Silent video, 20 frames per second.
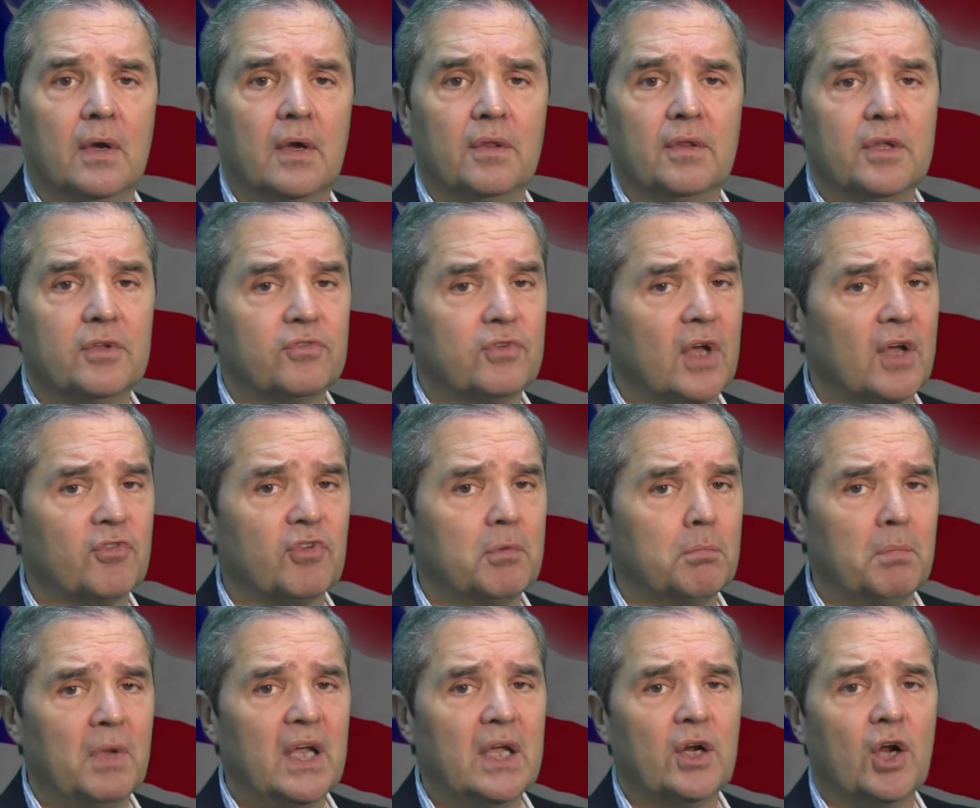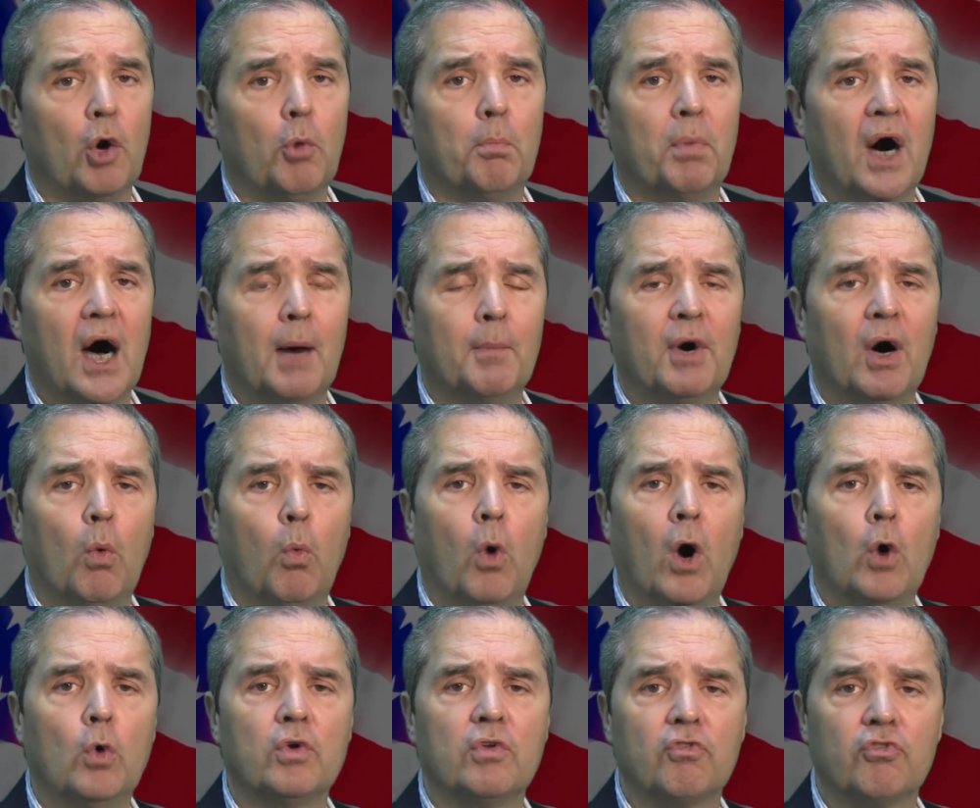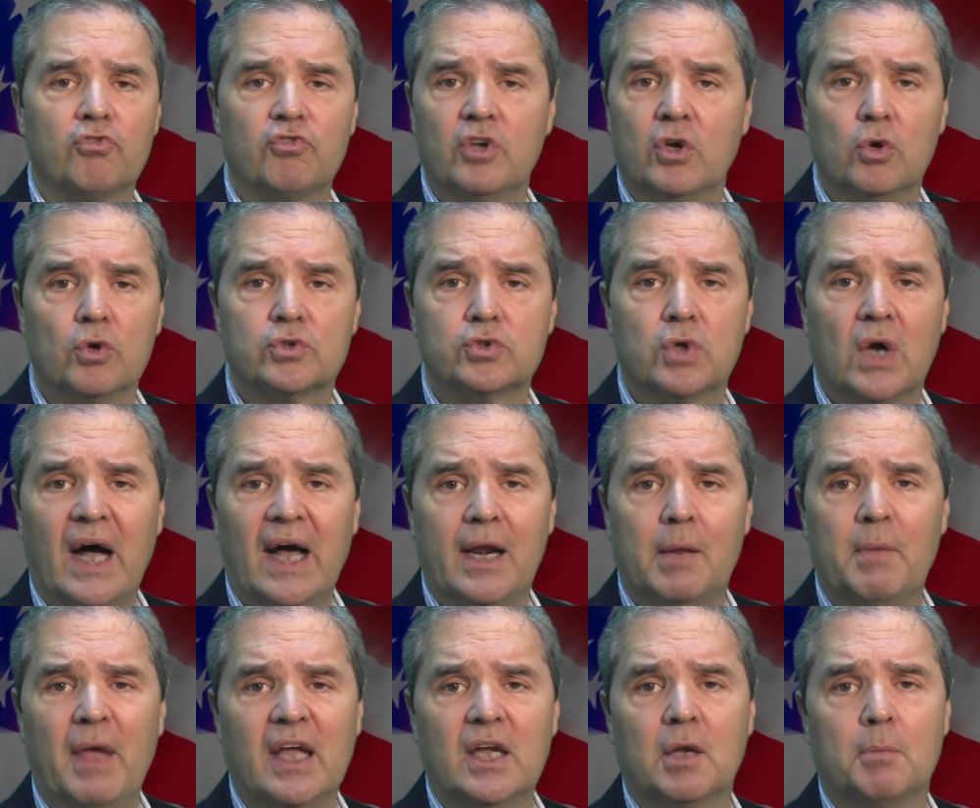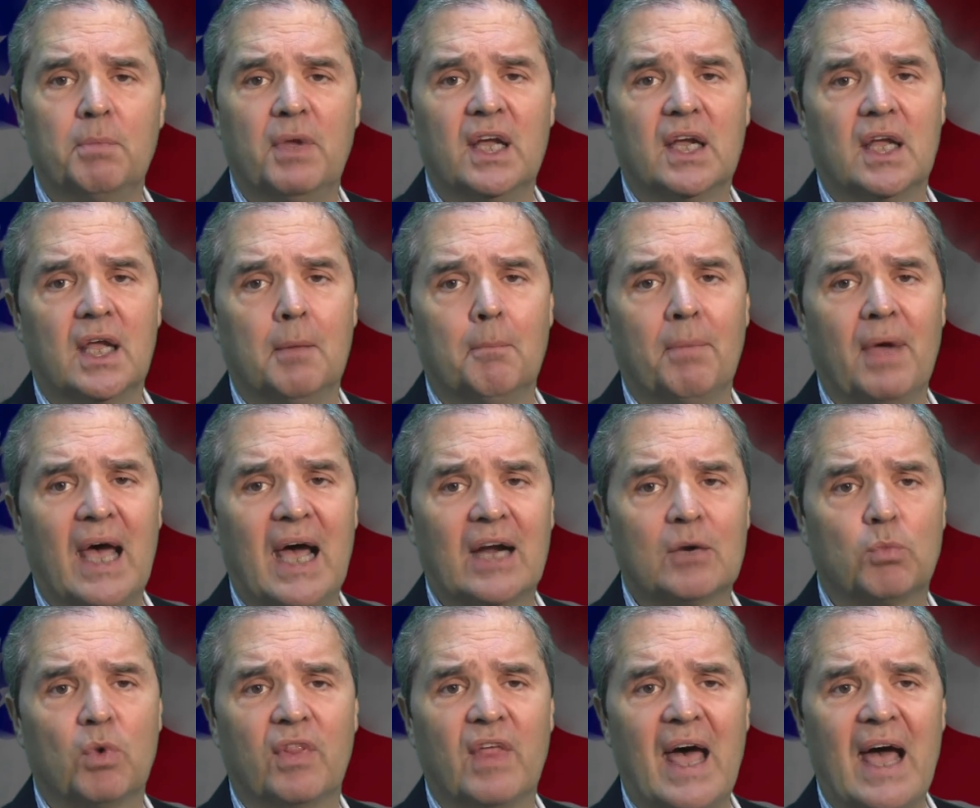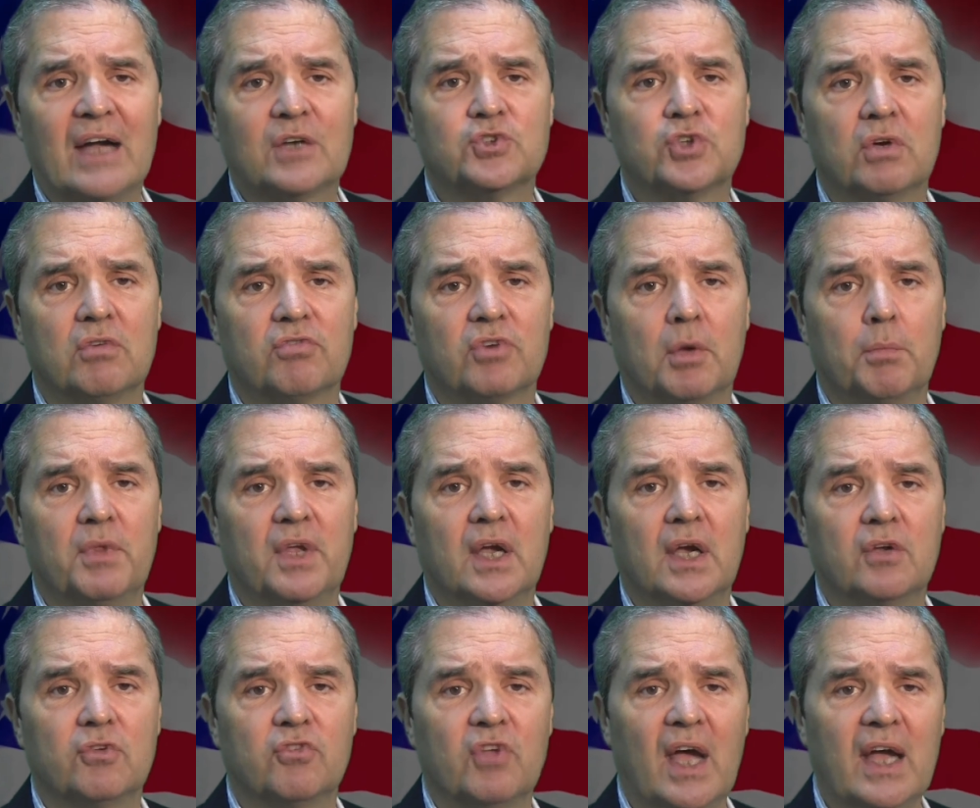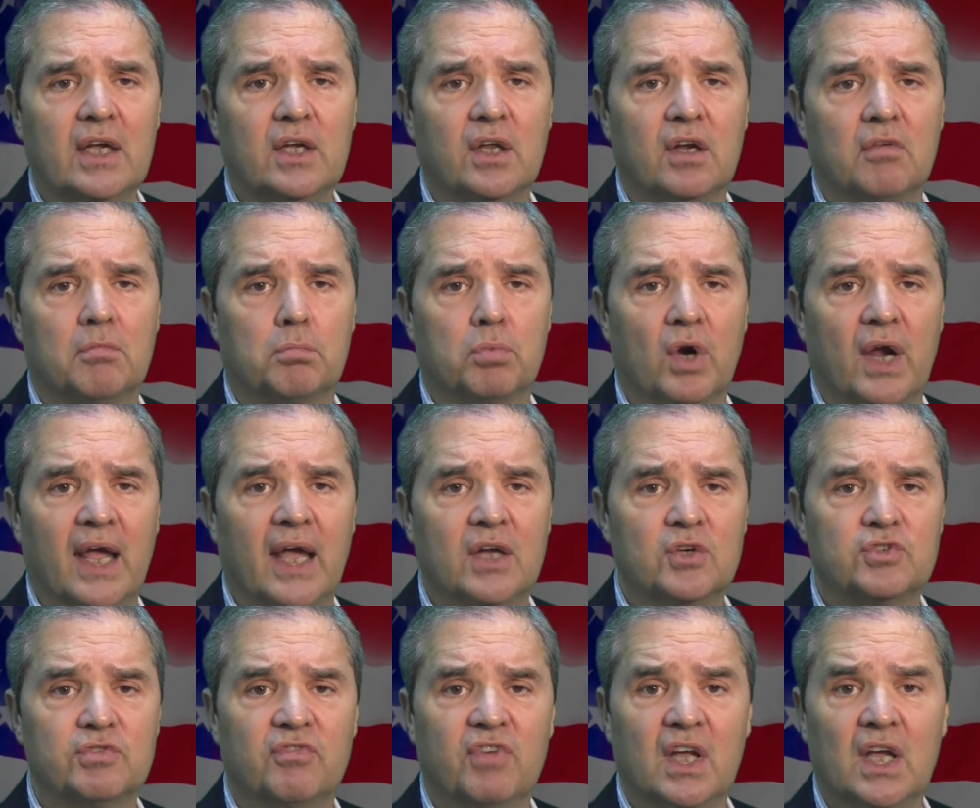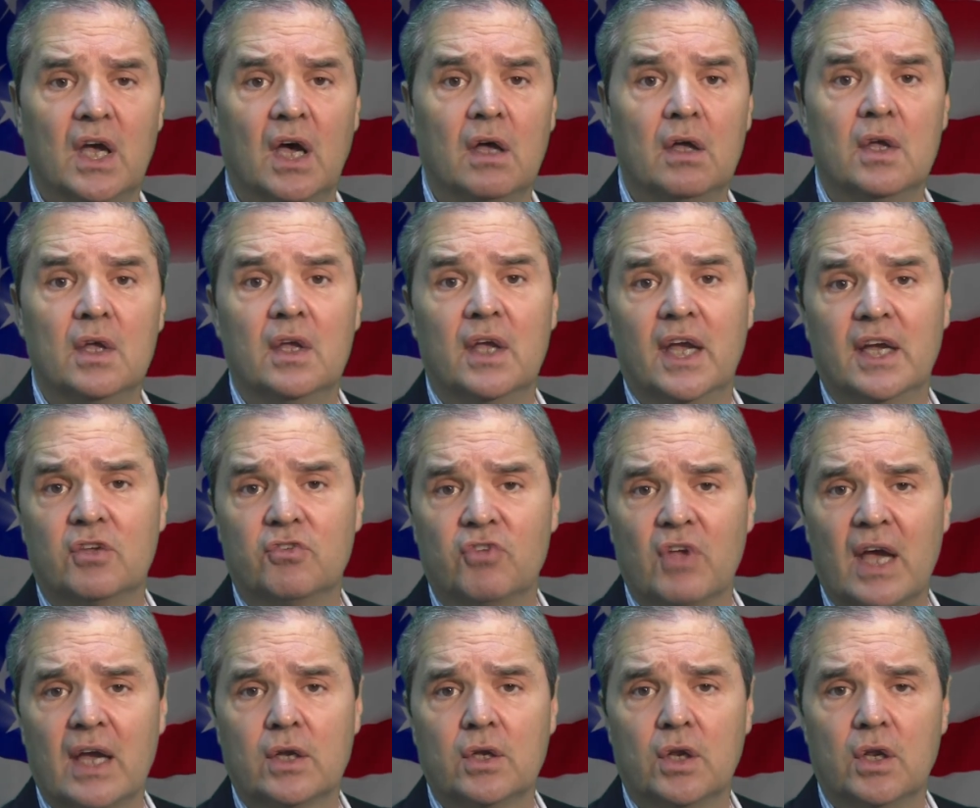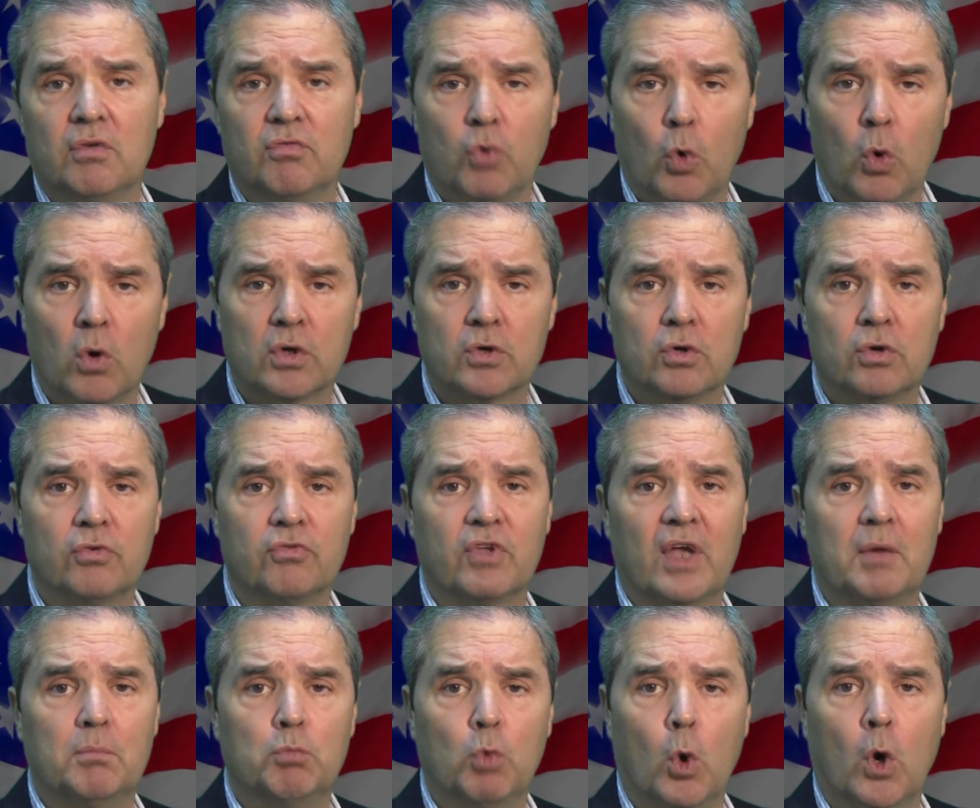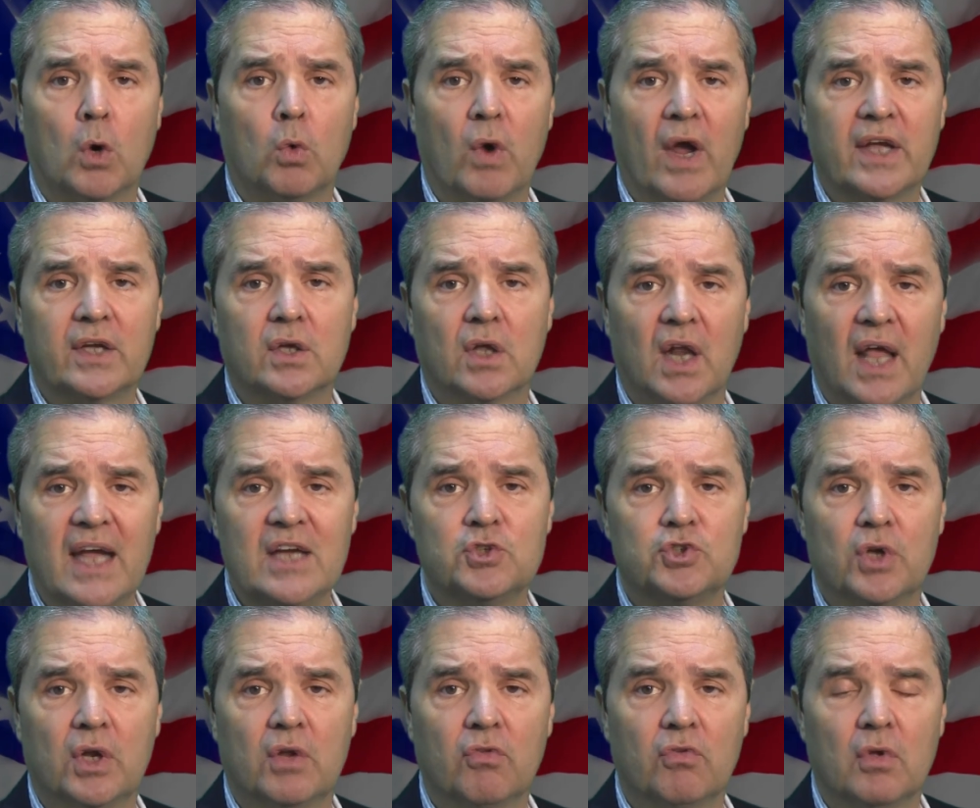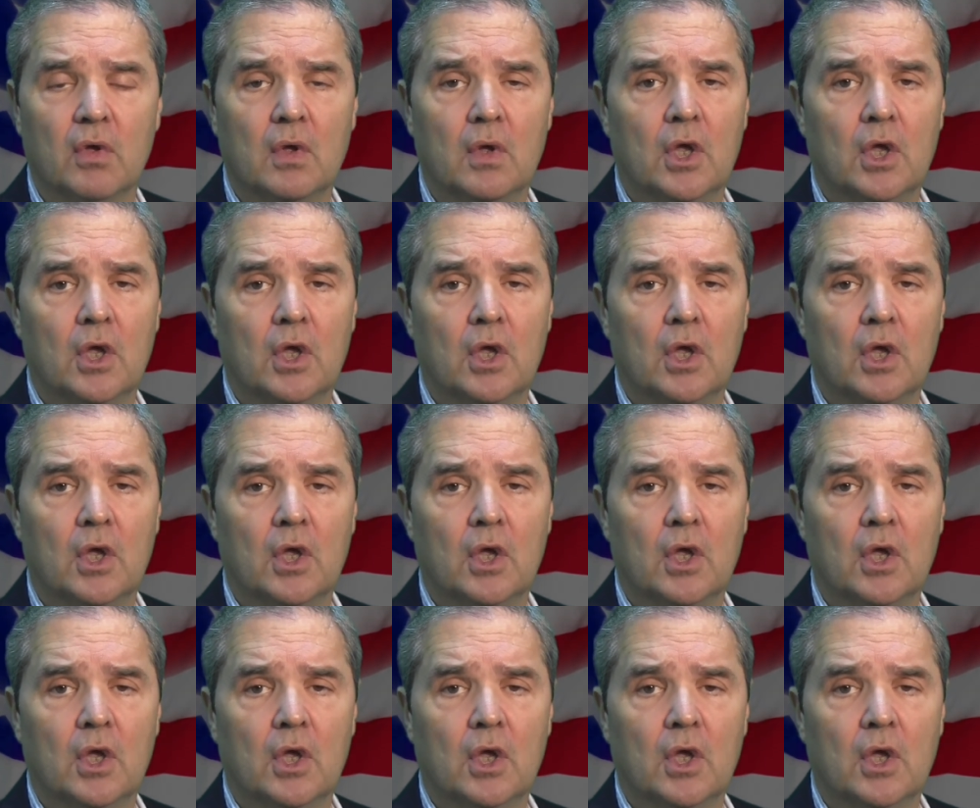This doesn't mean Obama won't still try to make a big impact with action from the executive branch via executive orders and more regulations,